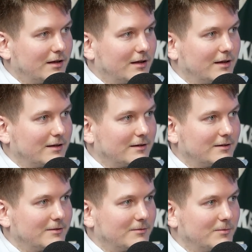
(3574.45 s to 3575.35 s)

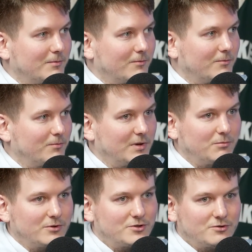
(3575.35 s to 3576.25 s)
and
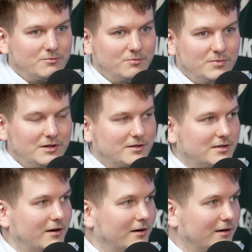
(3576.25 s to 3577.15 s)
people should be
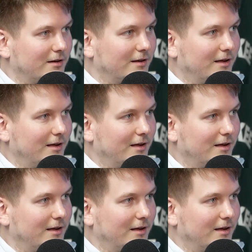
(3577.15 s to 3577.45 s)
concerned.